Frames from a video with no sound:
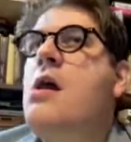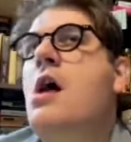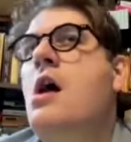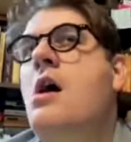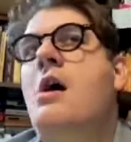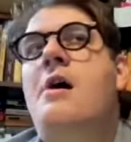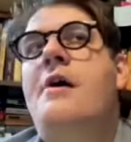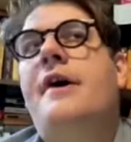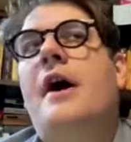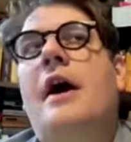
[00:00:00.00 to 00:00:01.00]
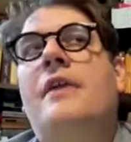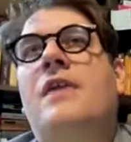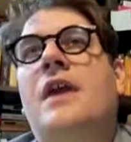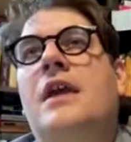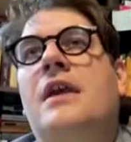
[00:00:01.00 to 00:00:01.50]
Uh, I
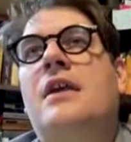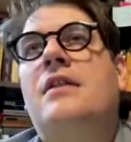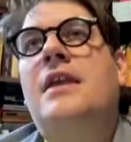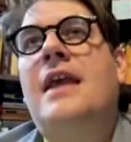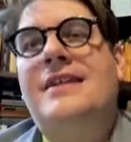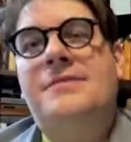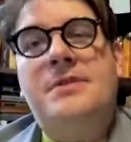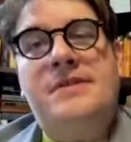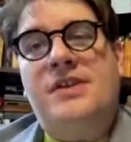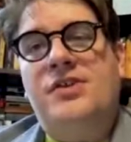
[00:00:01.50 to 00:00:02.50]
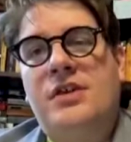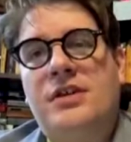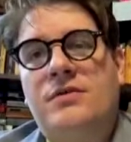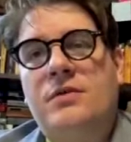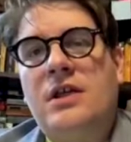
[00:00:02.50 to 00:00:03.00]
think the exposition
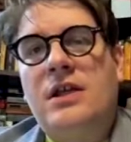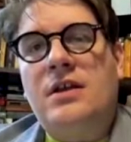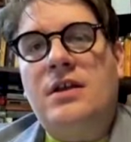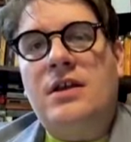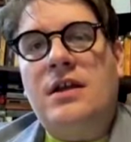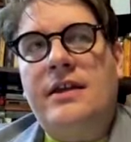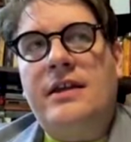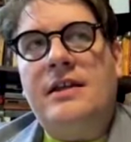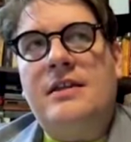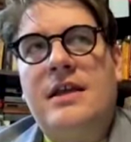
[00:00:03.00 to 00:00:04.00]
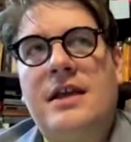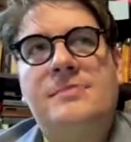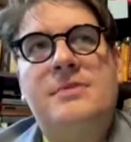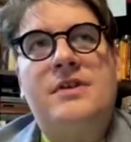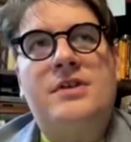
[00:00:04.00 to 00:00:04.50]
is really good. I think the
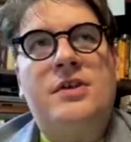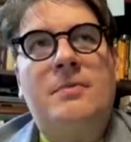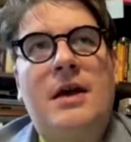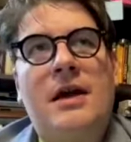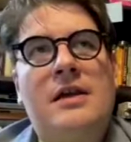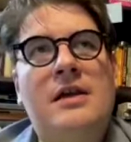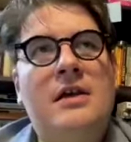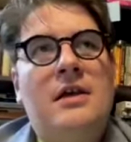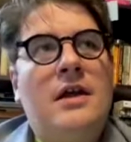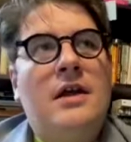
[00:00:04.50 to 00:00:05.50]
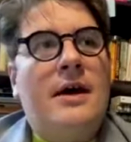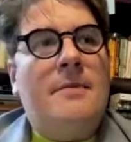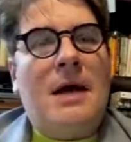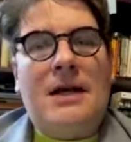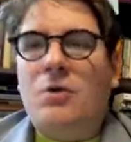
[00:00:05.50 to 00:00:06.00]
exposition by
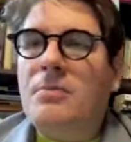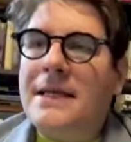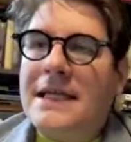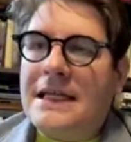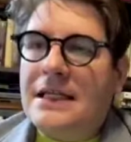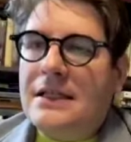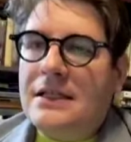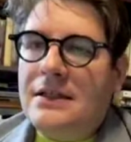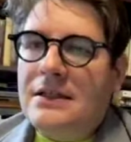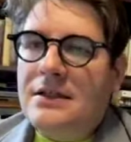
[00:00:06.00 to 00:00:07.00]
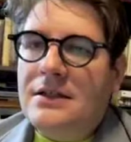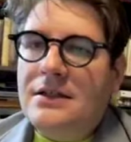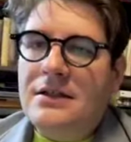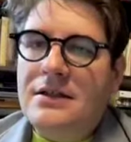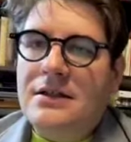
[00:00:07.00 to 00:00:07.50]
uh, Michael Biehn
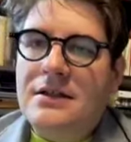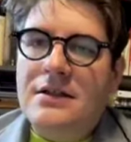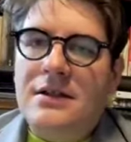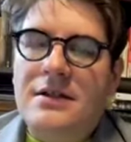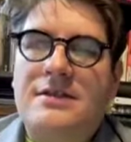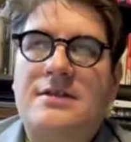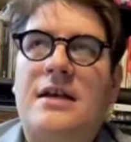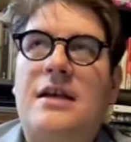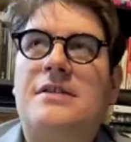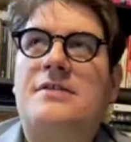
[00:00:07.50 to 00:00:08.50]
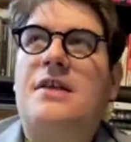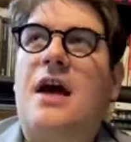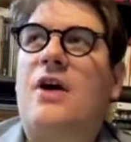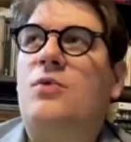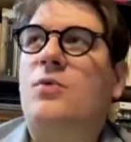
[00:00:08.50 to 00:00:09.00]
as as
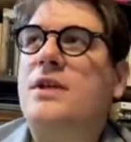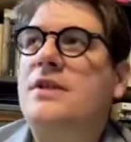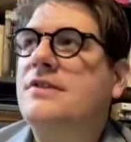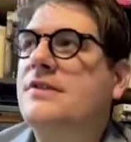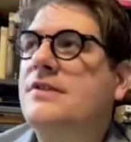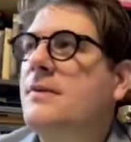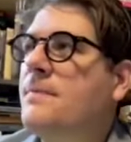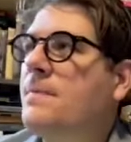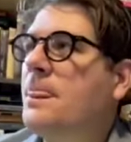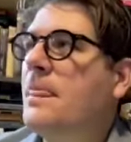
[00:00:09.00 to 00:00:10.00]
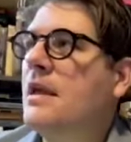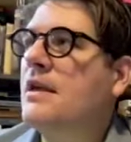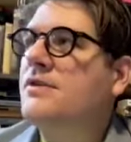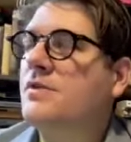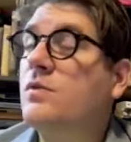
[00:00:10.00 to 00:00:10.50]
Kyle Reese
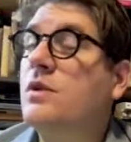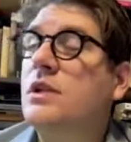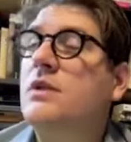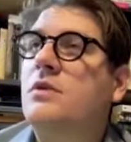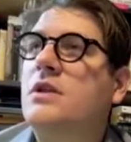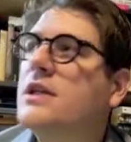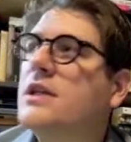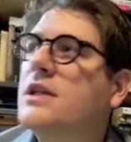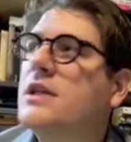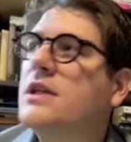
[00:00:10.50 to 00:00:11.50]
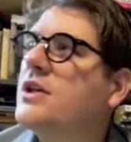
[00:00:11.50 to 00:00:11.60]
is really really good.